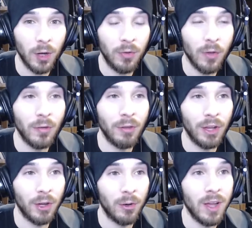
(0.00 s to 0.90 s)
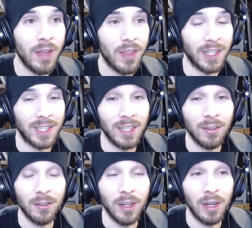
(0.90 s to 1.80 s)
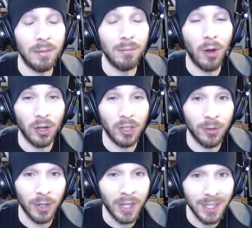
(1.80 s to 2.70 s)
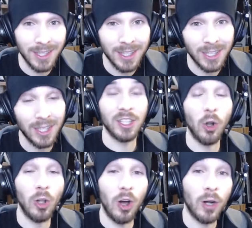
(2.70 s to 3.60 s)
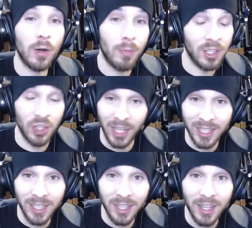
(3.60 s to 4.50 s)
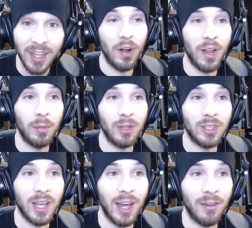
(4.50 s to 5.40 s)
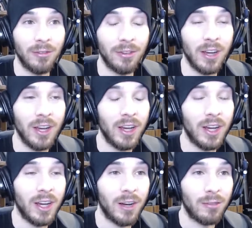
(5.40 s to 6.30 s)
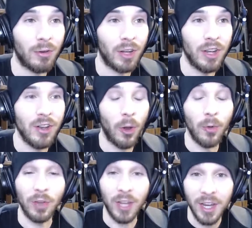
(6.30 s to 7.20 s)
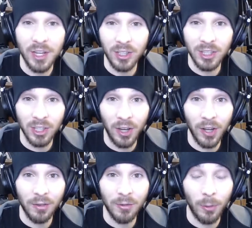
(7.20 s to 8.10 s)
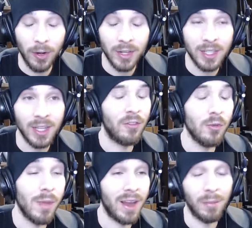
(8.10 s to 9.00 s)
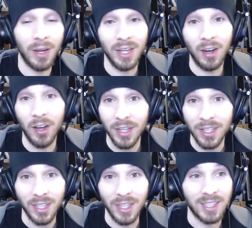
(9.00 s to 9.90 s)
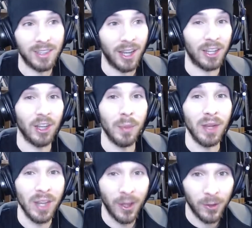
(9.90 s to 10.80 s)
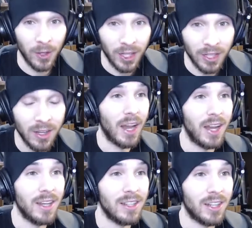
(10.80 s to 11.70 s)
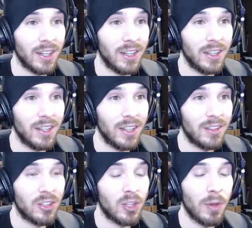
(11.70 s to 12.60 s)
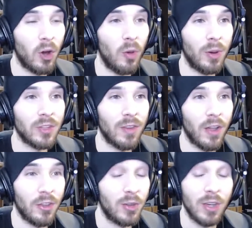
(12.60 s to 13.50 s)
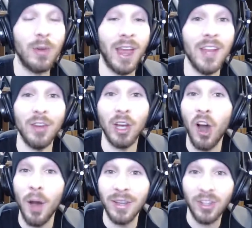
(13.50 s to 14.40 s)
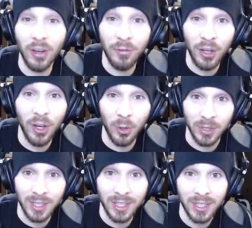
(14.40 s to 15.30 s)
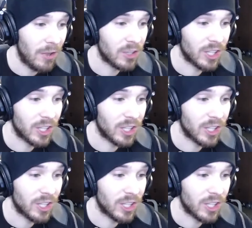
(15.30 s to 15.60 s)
you know, if you have a video that's marked for kids, is no longer suggested. You aren't able to have freaking notifications on for it. If you make money on it, it's like gonna be nothing. And there's gonna be a whole bunch of other, you can't even comment on videos. And